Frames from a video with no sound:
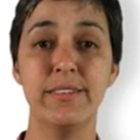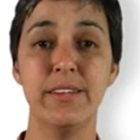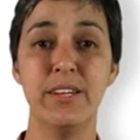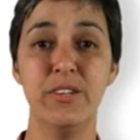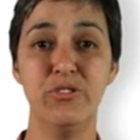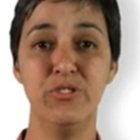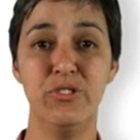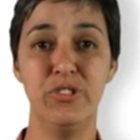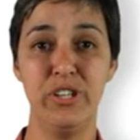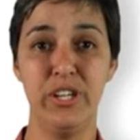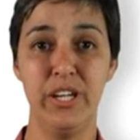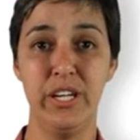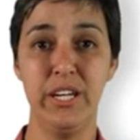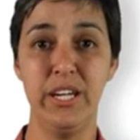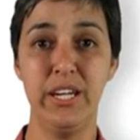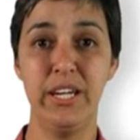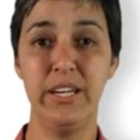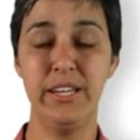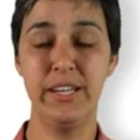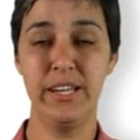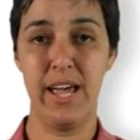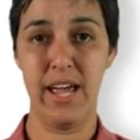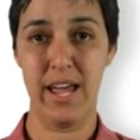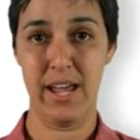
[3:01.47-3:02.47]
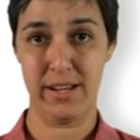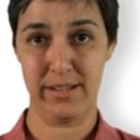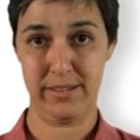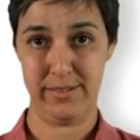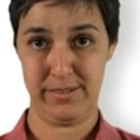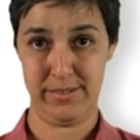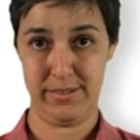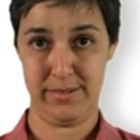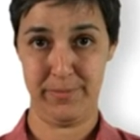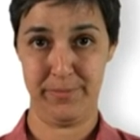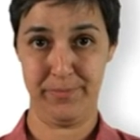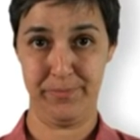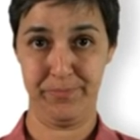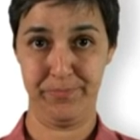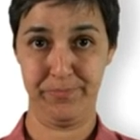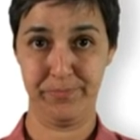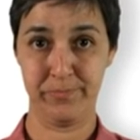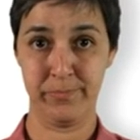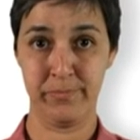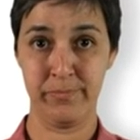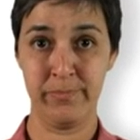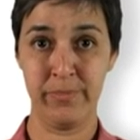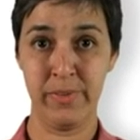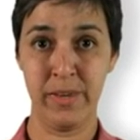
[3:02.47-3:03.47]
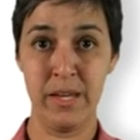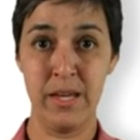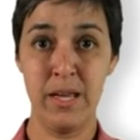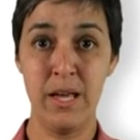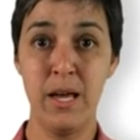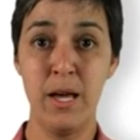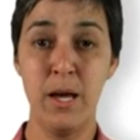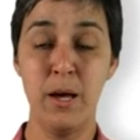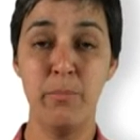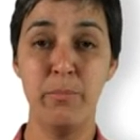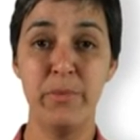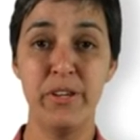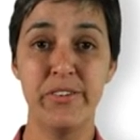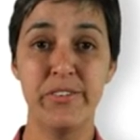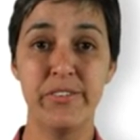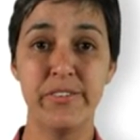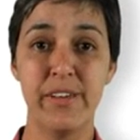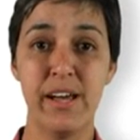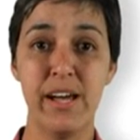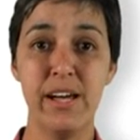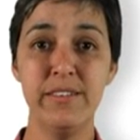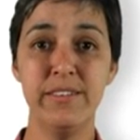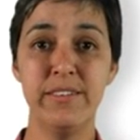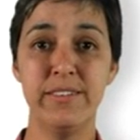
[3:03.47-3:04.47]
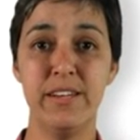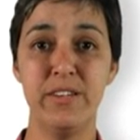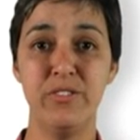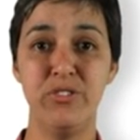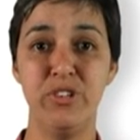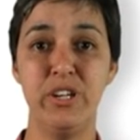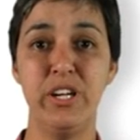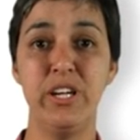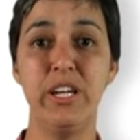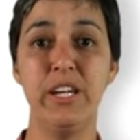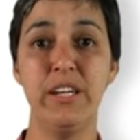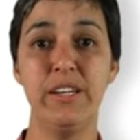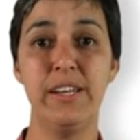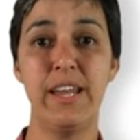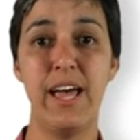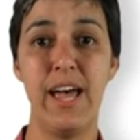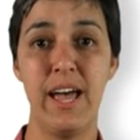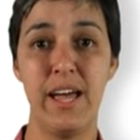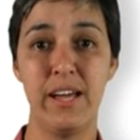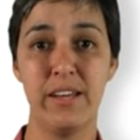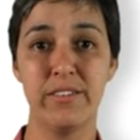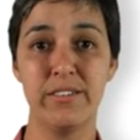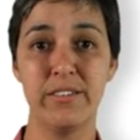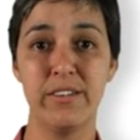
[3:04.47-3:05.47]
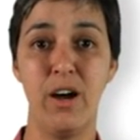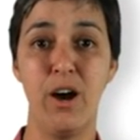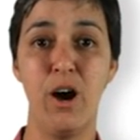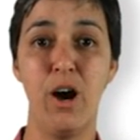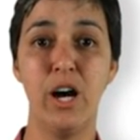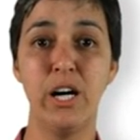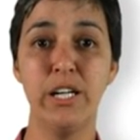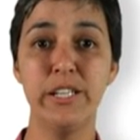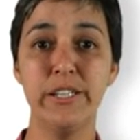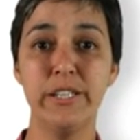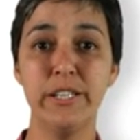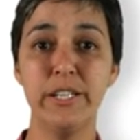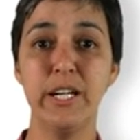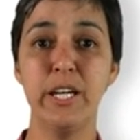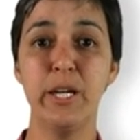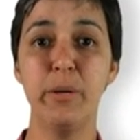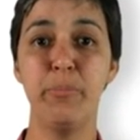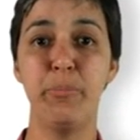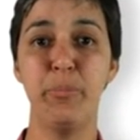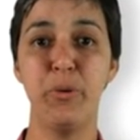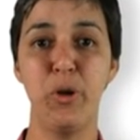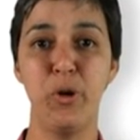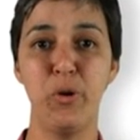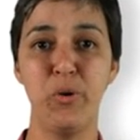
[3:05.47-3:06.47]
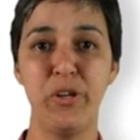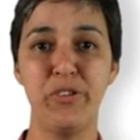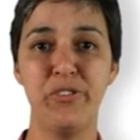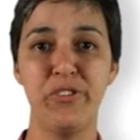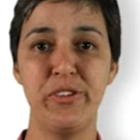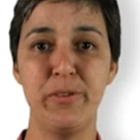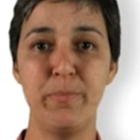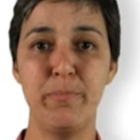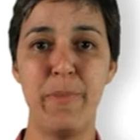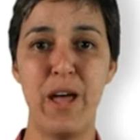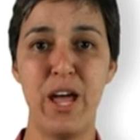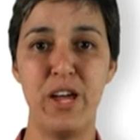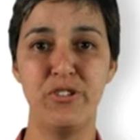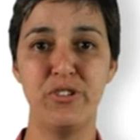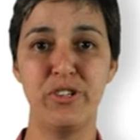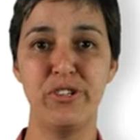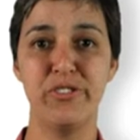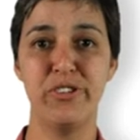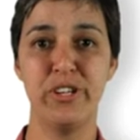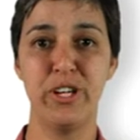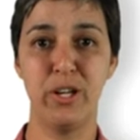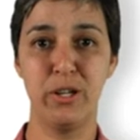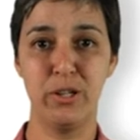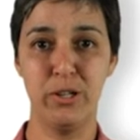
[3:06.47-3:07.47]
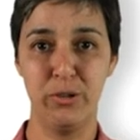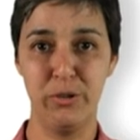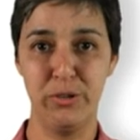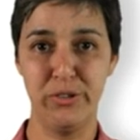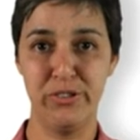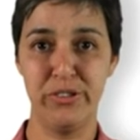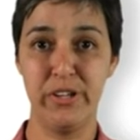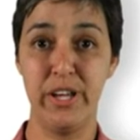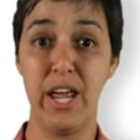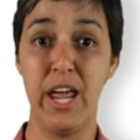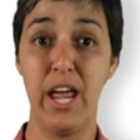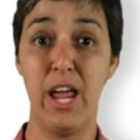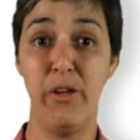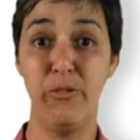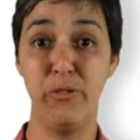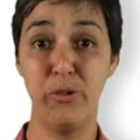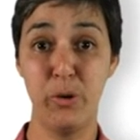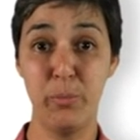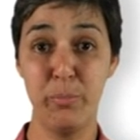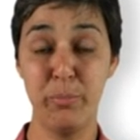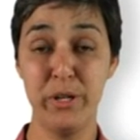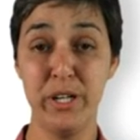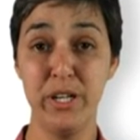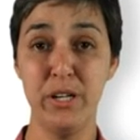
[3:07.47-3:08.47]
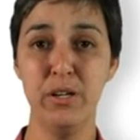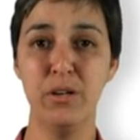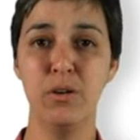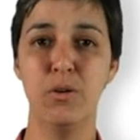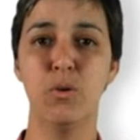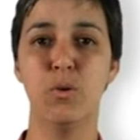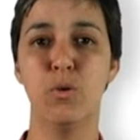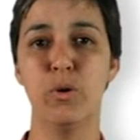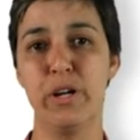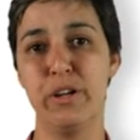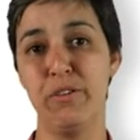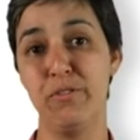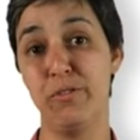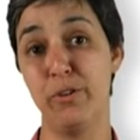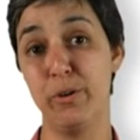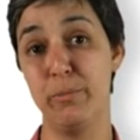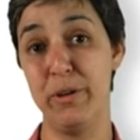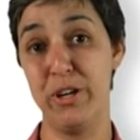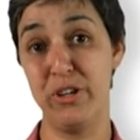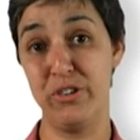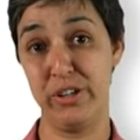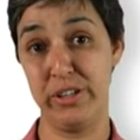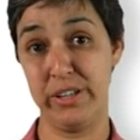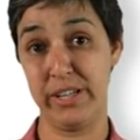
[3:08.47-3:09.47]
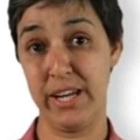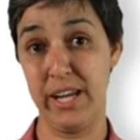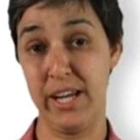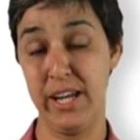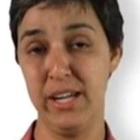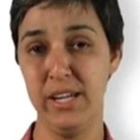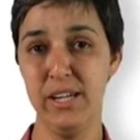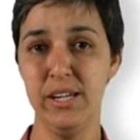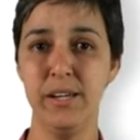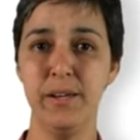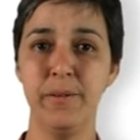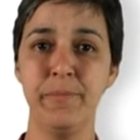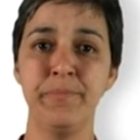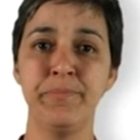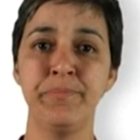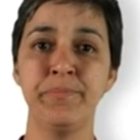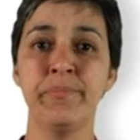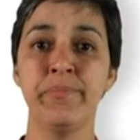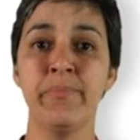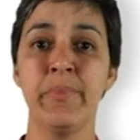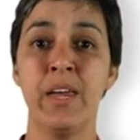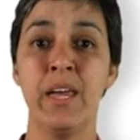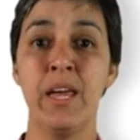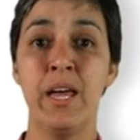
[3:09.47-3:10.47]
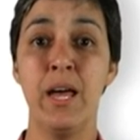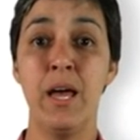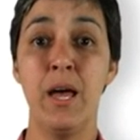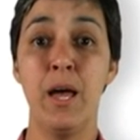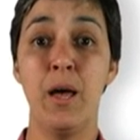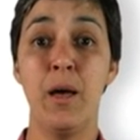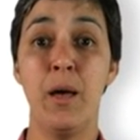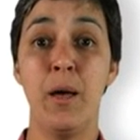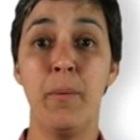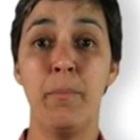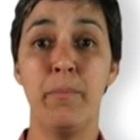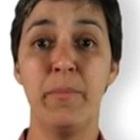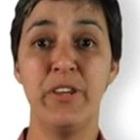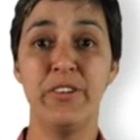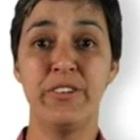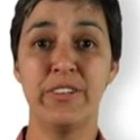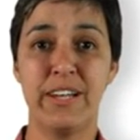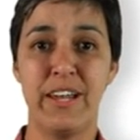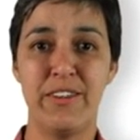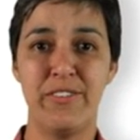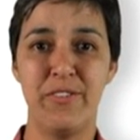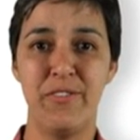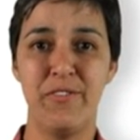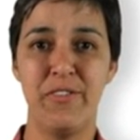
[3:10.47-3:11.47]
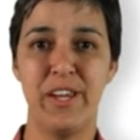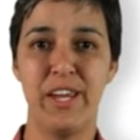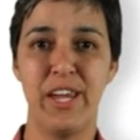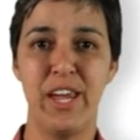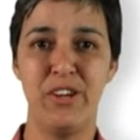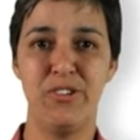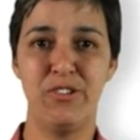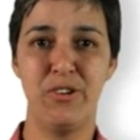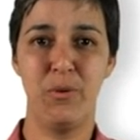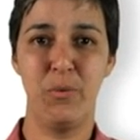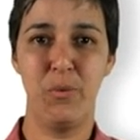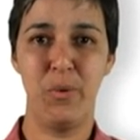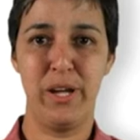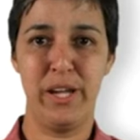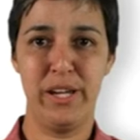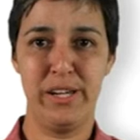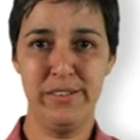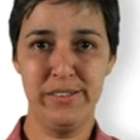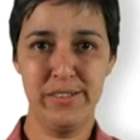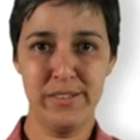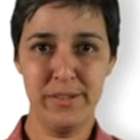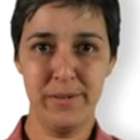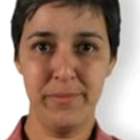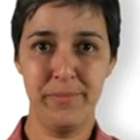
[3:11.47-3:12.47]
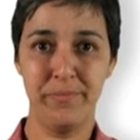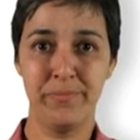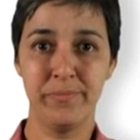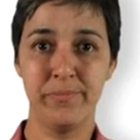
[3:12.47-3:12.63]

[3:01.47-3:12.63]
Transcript: the Gini index. Besides the Gini index, other impurity measures include entropy or information gain, misclassification rate,